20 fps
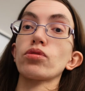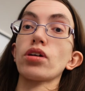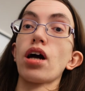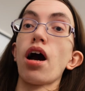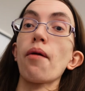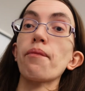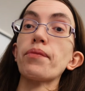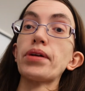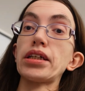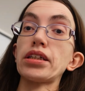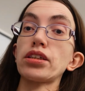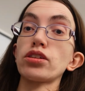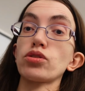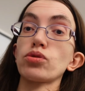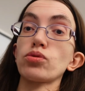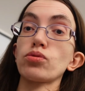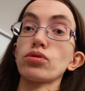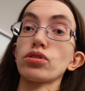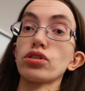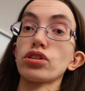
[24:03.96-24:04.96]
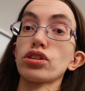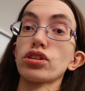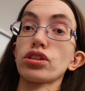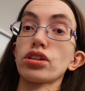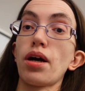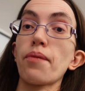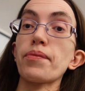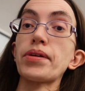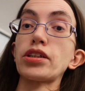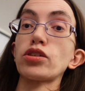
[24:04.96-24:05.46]
coming to
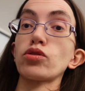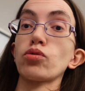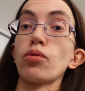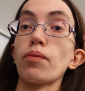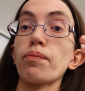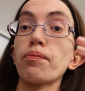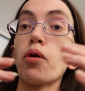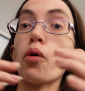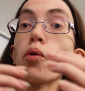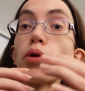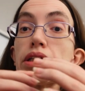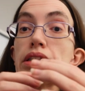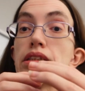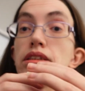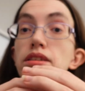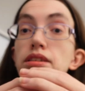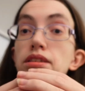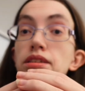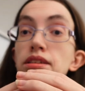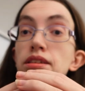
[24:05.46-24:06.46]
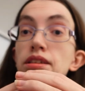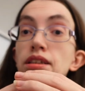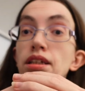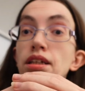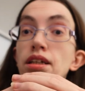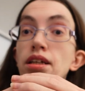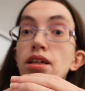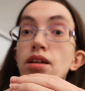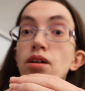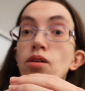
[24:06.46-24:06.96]
a point
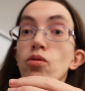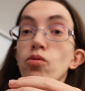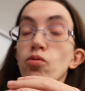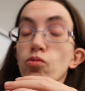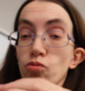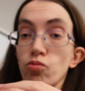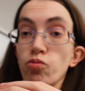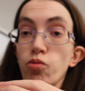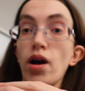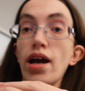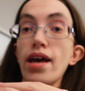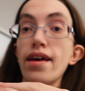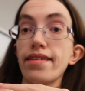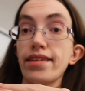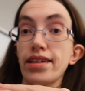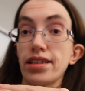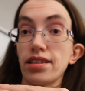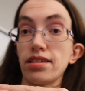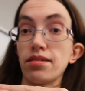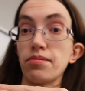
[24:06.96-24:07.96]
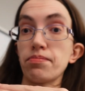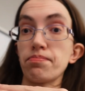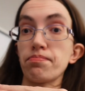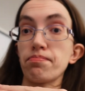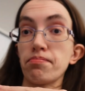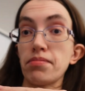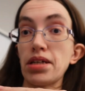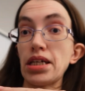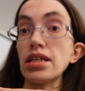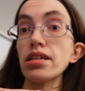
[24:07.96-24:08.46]
where they're going to
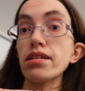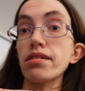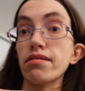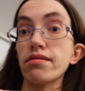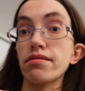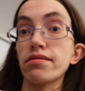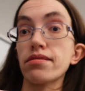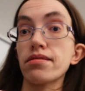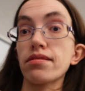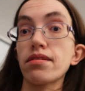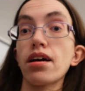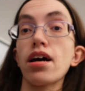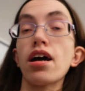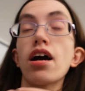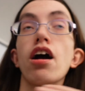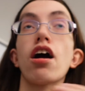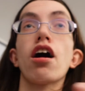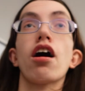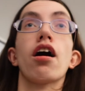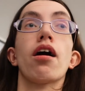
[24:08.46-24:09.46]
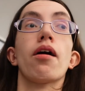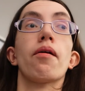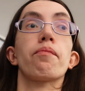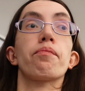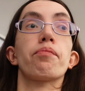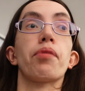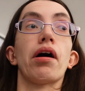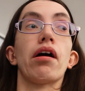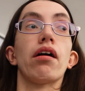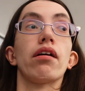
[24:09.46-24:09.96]
meet,
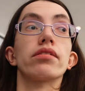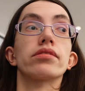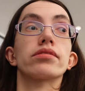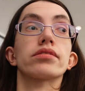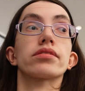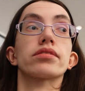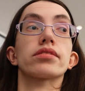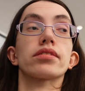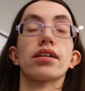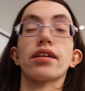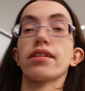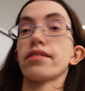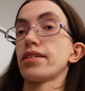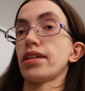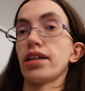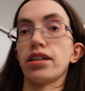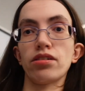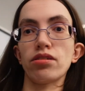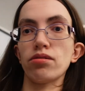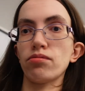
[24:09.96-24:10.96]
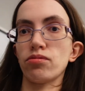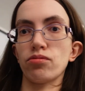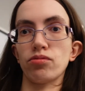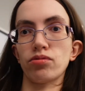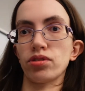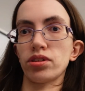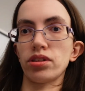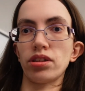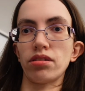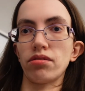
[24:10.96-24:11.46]
but they don't all
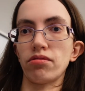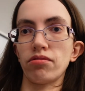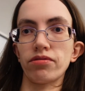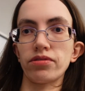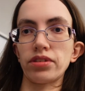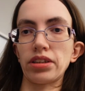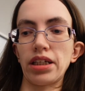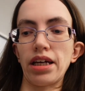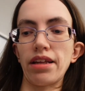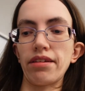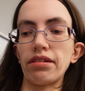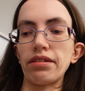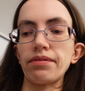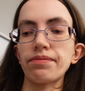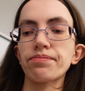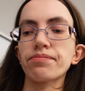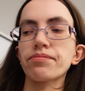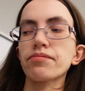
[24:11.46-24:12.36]
start off together.